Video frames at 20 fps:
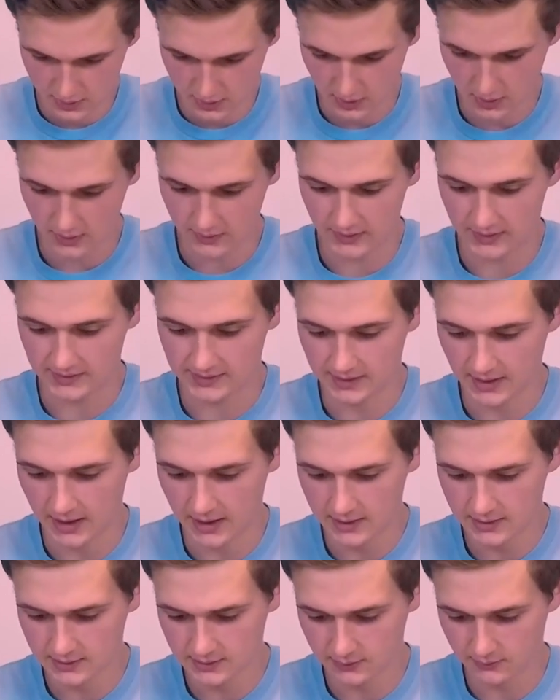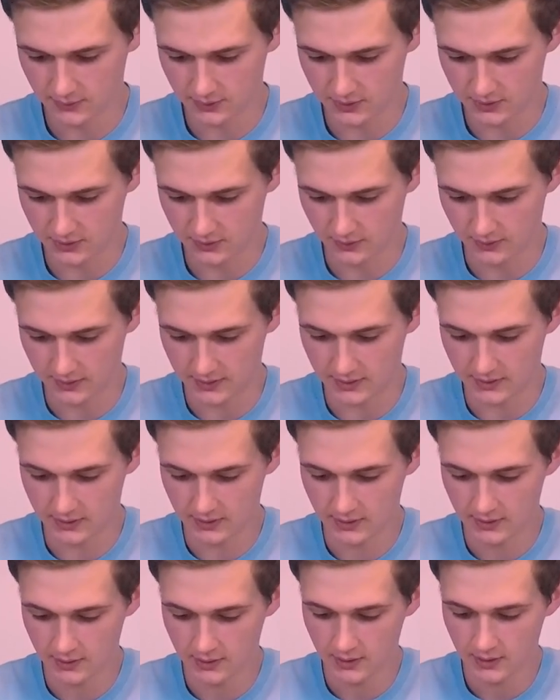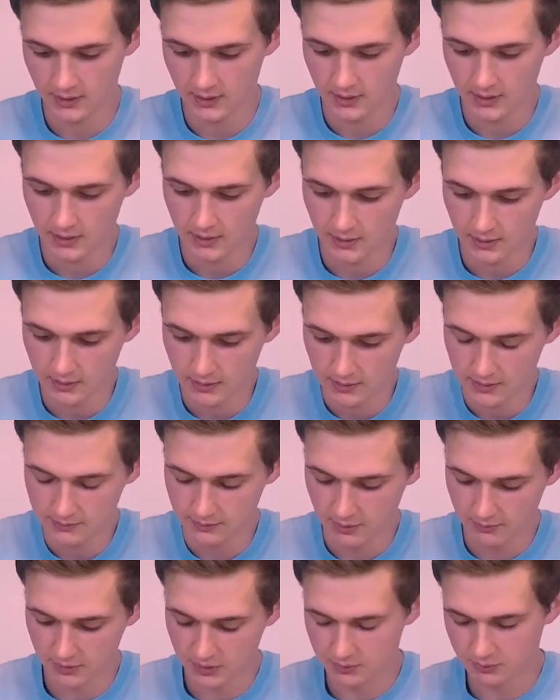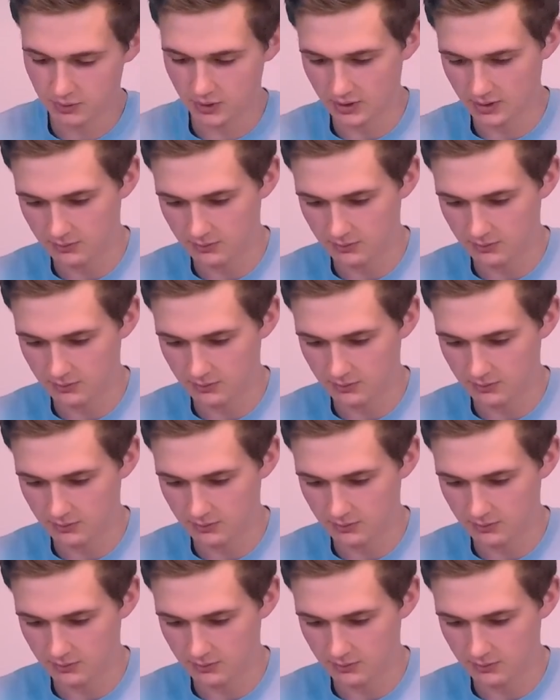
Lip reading: on the side, so we just go ahead and pretty much plug